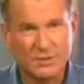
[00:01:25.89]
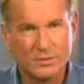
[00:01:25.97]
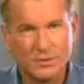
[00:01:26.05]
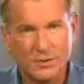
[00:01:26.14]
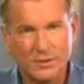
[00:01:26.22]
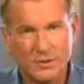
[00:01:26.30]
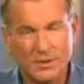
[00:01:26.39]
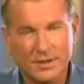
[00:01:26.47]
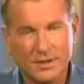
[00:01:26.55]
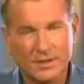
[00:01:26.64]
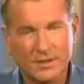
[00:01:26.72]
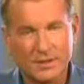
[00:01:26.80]
to
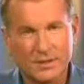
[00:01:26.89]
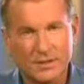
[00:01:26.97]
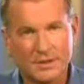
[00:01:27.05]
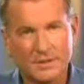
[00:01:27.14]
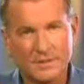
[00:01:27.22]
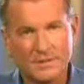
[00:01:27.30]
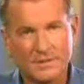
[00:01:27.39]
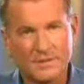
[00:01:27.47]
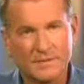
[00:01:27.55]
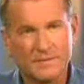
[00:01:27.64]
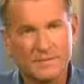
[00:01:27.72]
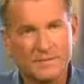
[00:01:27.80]
authority if
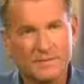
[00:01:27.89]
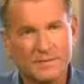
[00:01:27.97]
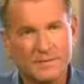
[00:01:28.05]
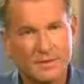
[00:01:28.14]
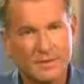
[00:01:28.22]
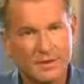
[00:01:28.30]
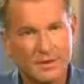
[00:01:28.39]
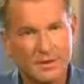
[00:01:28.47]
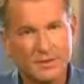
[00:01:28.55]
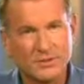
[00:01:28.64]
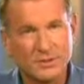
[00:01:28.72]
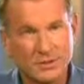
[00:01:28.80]
the
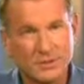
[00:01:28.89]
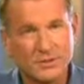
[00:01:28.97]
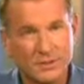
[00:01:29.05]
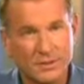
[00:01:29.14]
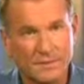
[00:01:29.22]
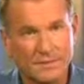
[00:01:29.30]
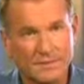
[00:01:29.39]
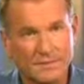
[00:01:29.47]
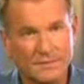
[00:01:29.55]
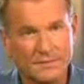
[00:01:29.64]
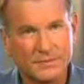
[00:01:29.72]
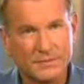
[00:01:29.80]
authority is in control.
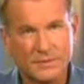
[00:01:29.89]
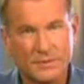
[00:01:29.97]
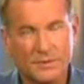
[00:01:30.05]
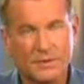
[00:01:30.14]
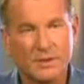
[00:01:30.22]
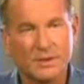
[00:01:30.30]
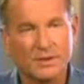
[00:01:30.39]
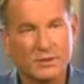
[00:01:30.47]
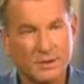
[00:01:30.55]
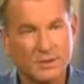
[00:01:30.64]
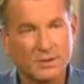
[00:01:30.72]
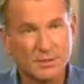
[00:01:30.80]
So as
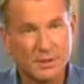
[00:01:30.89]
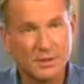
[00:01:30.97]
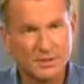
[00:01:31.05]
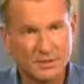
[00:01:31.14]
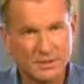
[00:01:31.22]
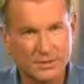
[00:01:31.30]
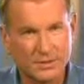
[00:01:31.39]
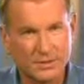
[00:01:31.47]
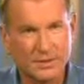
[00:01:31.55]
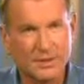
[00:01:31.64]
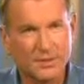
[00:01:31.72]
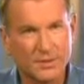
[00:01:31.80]
long as somebody's in
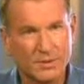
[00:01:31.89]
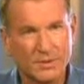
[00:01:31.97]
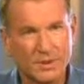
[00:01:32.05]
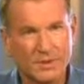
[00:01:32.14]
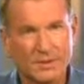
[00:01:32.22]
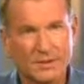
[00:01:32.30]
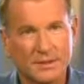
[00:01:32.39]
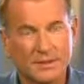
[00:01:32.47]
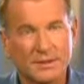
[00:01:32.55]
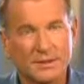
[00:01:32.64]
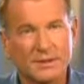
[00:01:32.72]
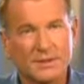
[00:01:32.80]
control, I'm okay.
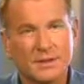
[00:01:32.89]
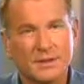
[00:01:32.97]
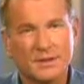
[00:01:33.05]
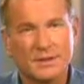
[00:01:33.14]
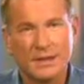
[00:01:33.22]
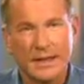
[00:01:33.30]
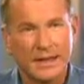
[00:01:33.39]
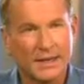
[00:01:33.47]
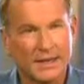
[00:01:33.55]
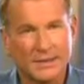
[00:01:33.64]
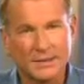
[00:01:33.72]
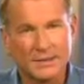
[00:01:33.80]

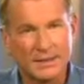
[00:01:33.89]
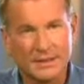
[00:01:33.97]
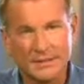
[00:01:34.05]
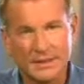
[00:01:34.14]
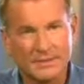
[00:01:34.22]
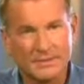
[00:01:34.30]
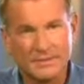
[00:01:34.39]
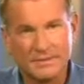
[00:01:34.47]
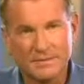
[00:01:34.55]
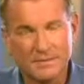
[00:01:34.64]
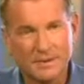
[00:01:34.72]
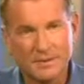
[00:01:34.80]
I have
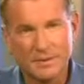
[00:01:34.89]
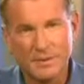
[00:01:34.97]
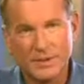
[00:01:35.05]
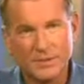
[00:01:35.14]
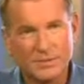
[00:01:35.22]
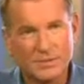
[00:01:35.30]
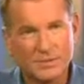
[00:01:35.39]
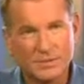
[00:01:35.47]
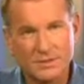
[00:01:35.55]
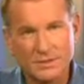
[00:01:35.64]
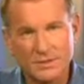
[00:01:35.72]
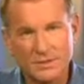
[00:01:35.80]
very little patience
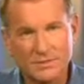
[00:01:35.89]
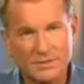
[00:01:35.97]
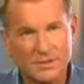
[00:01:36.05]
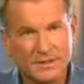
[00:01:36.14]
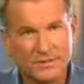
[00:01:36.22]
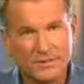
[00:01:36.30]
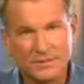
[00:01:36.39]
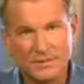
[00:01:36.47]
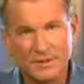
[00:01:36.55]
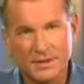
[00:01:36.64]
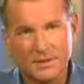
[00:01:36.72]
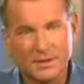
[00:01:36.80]
if things are
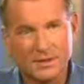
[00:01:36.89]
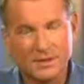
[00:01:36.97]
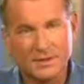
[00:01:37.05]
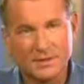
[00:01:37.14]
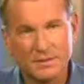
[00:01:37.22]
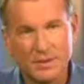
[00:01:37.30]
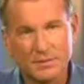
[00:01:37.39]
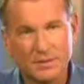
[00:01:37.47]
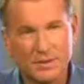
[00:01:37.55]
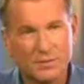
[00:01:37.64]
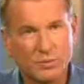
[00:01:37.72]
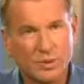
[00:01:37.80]
not being
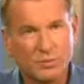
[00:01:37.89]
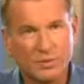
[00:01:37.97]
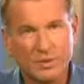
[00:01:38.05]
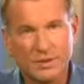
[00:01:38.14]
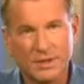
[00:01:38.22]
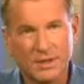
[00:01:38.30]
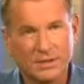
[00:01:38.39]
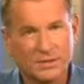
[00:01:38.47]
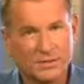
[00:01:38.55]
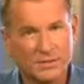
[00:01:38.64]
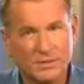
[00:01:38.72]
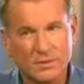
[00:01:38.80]
operated properly or not in
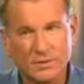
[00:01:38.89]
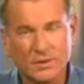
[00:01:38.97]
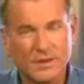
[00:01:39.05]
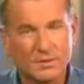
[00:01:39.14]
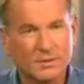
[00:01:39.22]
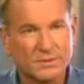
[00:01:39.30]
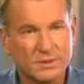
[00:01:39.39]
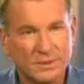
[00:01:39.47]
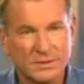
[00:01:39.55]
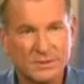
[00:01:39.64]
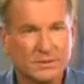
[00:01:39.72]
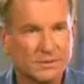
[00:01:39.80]
control, and I will
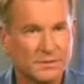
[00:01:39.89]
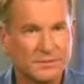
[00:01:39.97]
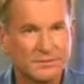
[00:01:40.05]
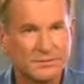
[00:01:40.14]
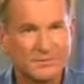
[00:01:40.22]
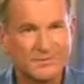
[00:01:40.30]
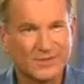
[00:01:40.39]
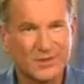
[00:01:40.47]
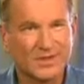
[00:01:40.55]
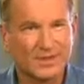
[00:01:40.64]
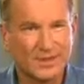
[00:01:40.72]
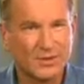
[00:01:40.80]
tend to try
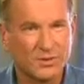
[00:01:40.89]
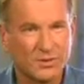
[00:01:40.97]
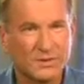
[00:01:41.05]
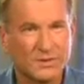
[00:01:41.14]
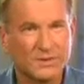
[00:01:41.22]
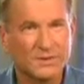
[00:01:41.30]
to take over